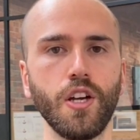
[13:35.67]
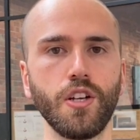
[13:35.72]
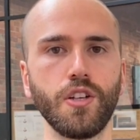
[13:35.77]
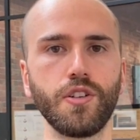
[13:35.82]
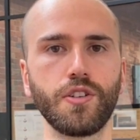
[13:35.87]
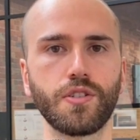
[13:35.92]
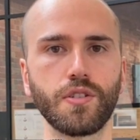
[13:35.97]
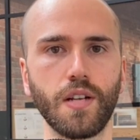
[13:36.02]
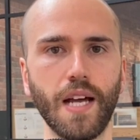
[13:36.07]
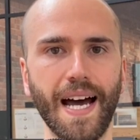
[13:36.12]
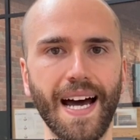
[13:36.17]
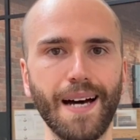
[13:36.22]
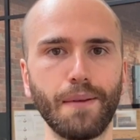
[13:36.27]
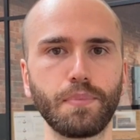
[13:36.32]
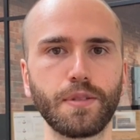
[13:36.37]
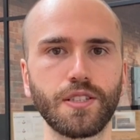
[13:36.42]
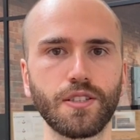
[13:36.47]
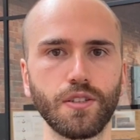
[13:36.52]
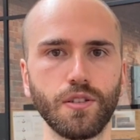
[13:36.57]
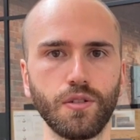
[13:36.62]
You should
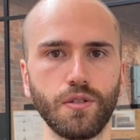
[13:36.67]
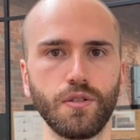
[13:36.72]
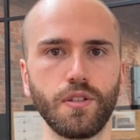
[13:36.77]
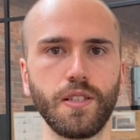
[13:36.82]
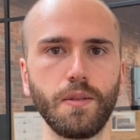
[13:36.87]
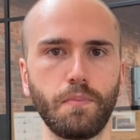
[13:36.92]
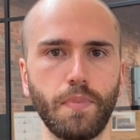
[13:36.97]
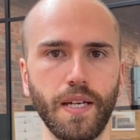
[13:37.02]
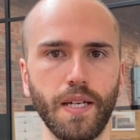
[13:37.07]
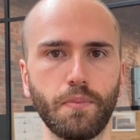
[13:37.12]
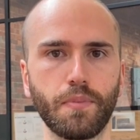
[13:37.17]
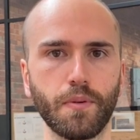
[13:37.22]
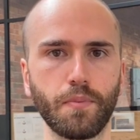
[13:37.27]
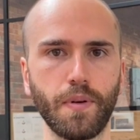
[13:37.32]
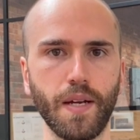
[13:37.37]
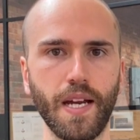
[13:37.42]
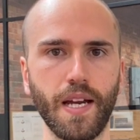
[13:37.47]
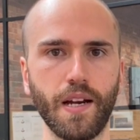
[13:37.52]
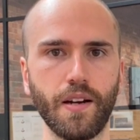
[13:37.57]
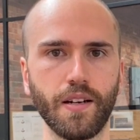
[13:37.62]
absolutely be
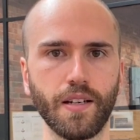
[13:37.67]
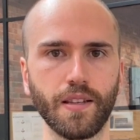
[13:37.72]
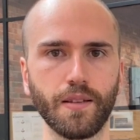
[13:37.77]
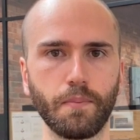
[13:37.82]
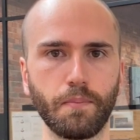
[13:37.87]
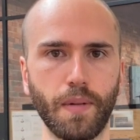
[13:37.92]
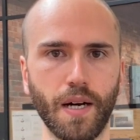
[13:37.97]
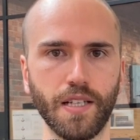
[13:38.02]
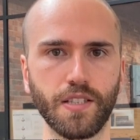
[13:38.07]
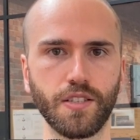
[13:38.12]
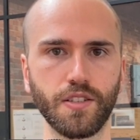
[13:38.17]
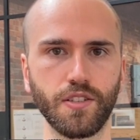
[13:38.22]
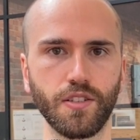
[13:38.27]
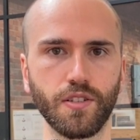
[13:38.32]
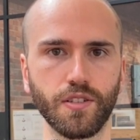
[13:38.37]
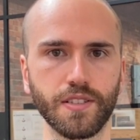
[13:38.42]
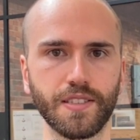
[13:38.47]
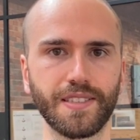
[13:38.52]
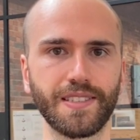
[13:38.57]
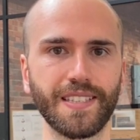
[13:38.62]
preparing the budget
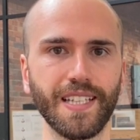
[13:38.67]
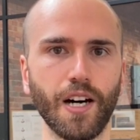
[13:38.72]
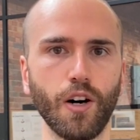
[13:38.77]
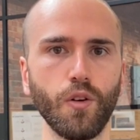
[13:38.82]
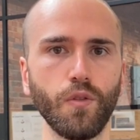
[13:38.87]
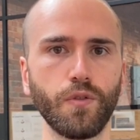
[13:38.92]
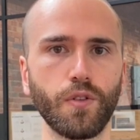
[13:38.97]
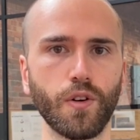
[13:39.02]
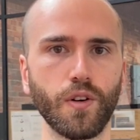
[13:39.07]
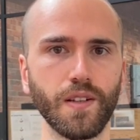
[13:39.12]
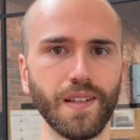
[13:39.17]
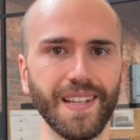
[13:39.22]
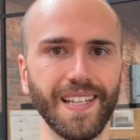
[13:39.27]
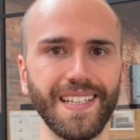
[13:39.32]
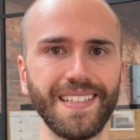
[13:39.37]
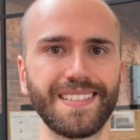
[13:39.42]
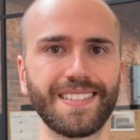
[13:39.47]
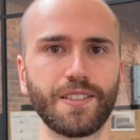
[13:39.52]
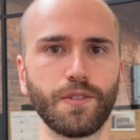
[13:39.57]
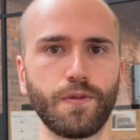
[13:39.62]
yourself, or at
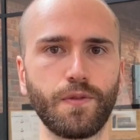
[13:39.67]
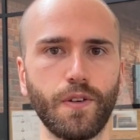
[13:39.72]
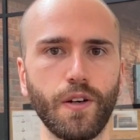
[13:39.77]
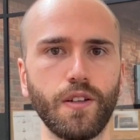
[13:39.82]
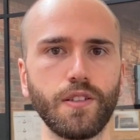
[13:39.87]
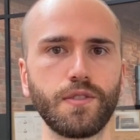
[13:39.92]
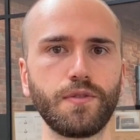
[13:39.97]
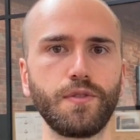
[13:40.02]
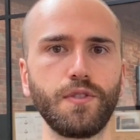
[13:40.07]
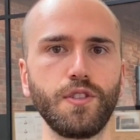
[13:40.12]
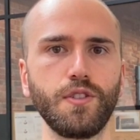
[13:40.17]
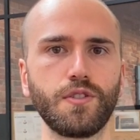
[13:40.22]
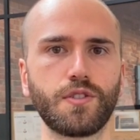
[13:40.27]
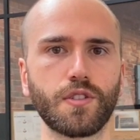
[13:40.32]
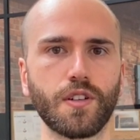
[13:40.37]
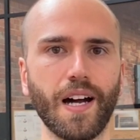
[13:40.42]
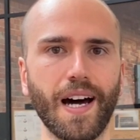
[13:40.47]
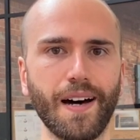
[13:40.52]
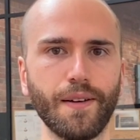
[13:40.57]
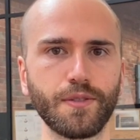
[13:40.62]
least the first few
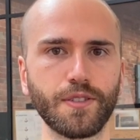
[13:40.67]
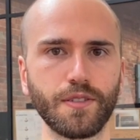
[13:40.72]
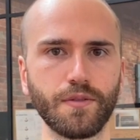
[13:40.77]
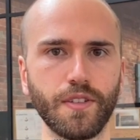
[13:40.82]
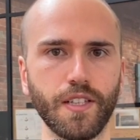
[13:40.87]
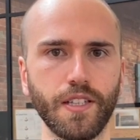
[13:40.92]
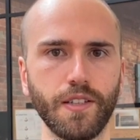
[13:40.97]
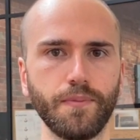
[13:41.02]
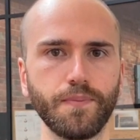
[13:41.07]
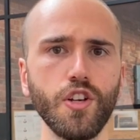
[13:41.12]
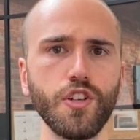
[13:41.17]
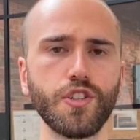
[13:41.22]
drafts of it.